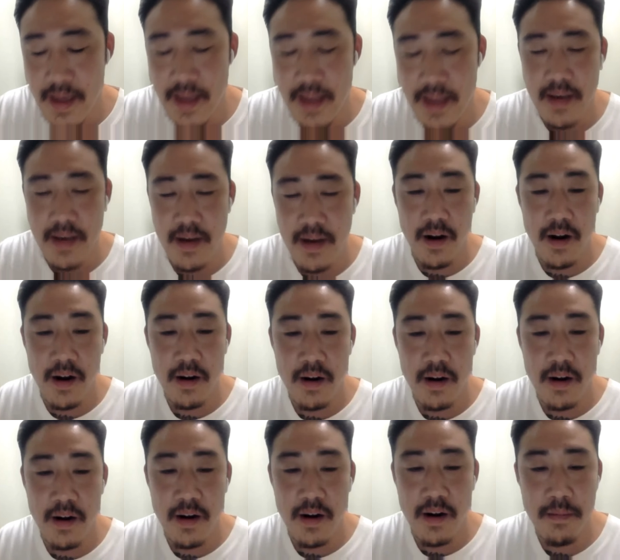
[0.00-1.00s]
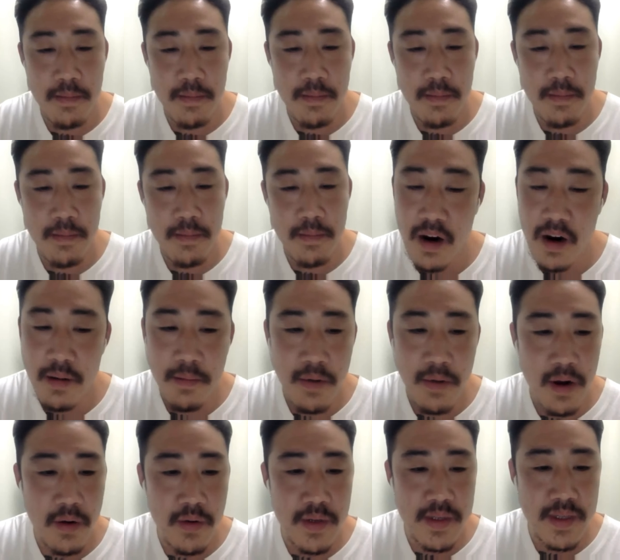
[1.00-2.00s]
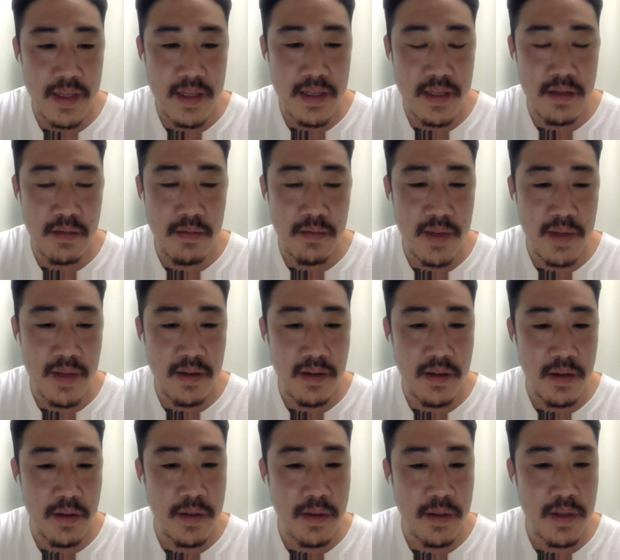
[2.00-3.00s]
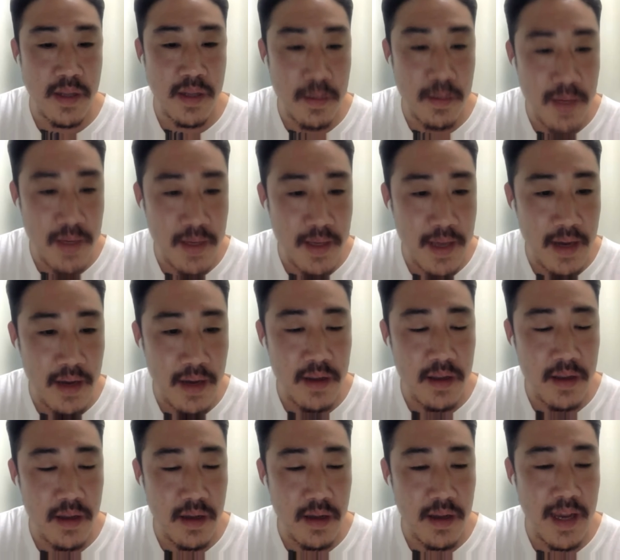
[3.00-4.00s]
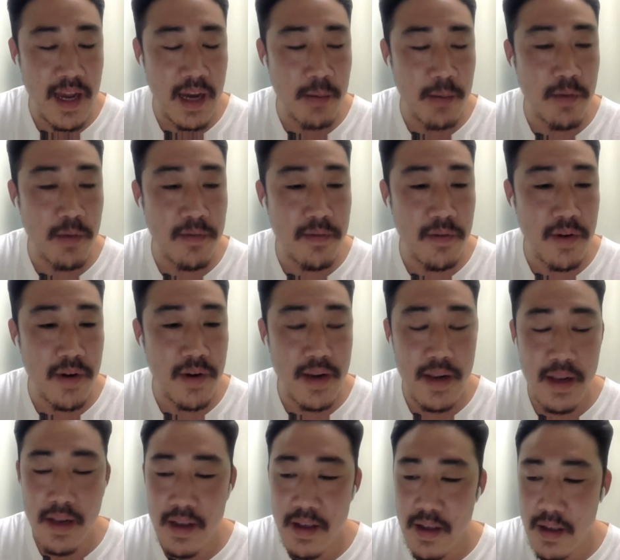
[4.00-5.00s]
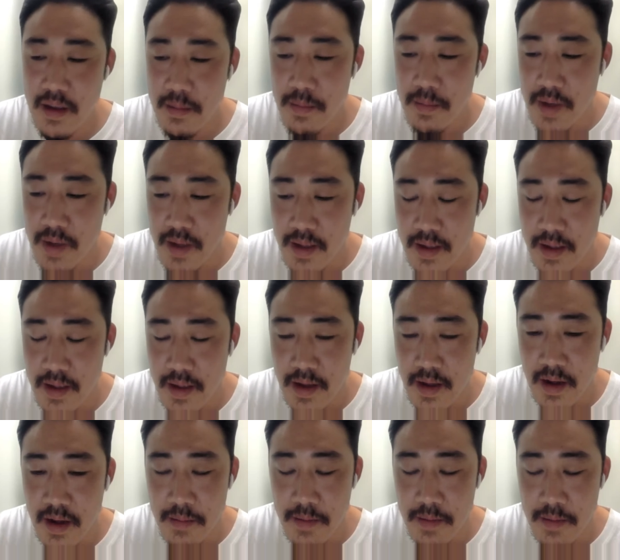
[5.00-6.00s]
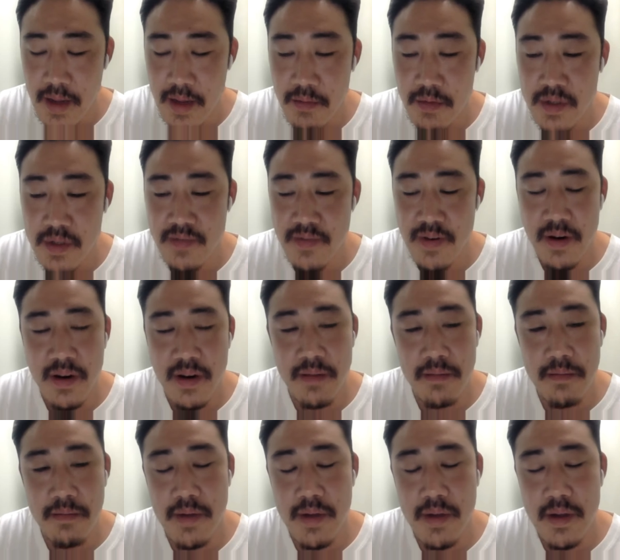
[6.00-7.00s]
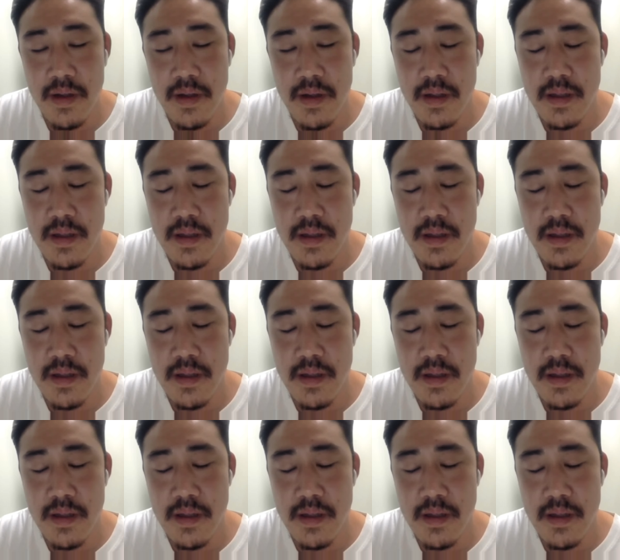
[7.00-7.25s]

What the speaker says: again, the harm always needs to be, you need to be accountable for it. But I was very